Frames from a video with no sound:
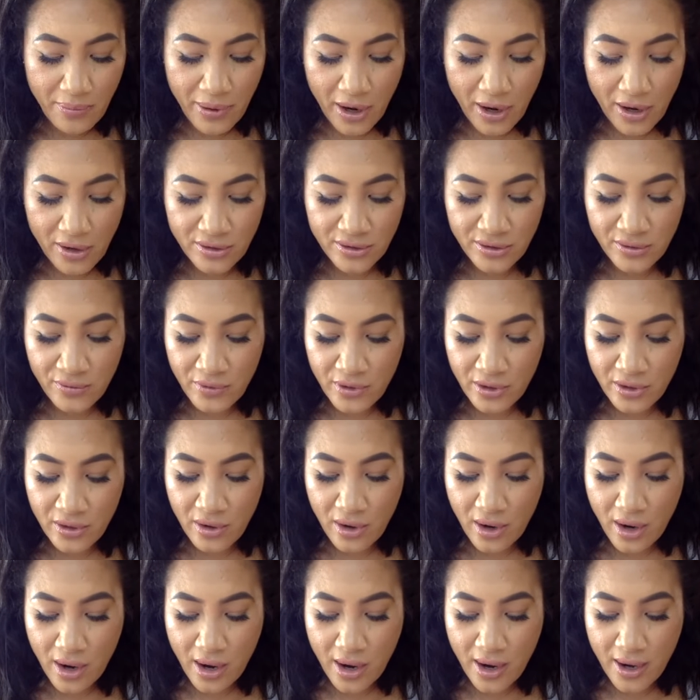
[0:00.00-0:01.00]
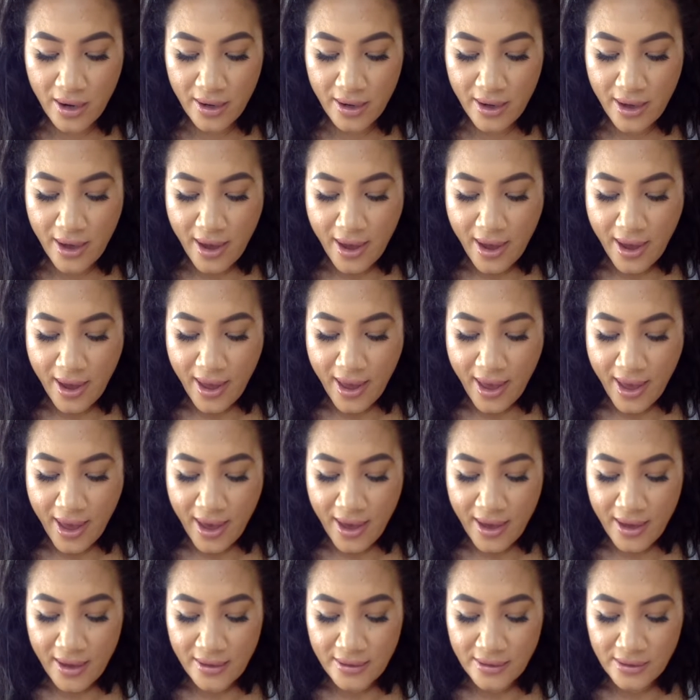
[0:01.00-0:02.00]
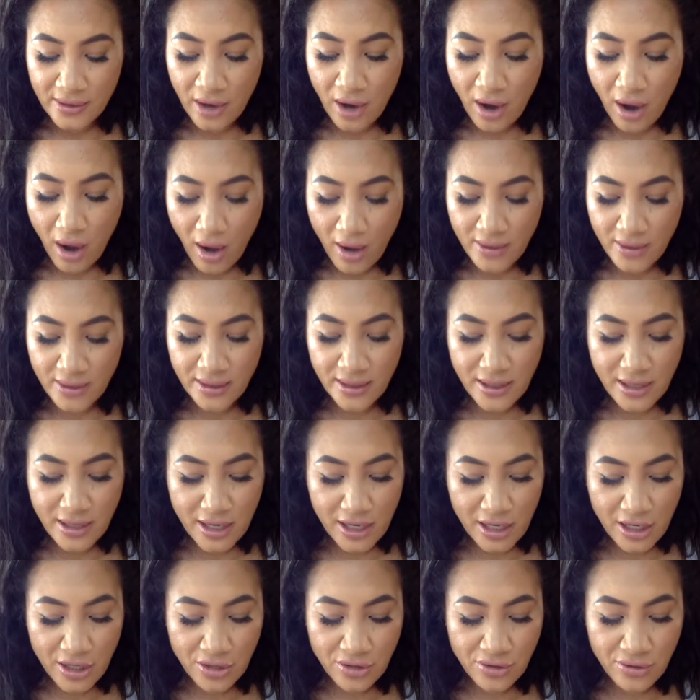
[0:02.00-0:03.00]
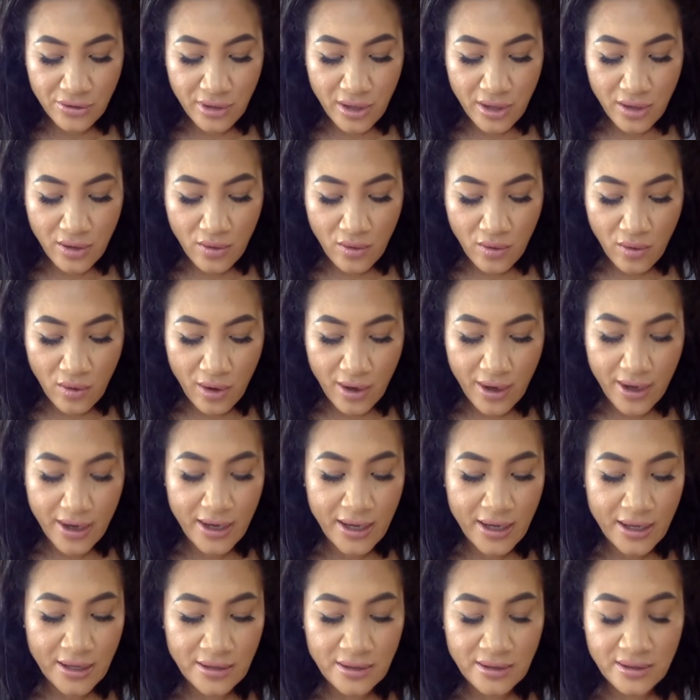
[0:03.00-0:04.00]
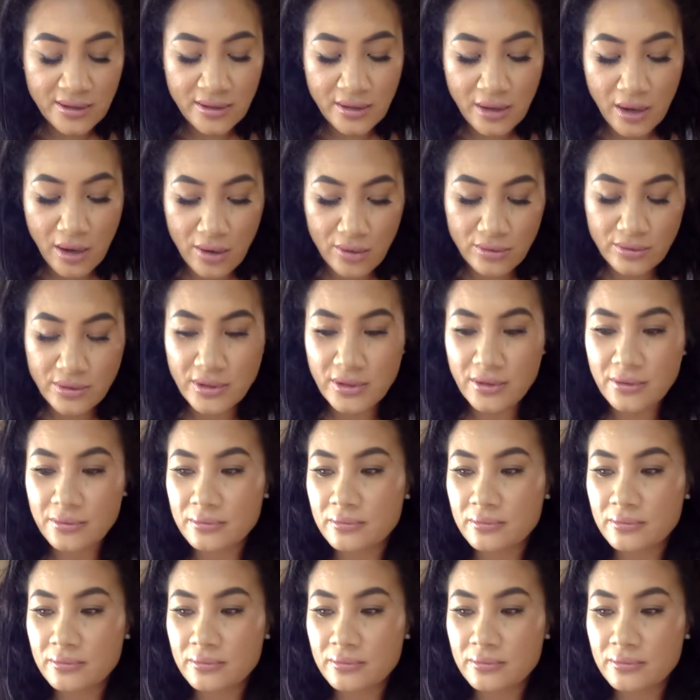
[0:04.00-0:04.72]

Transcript: person, regard as causing injury or insult.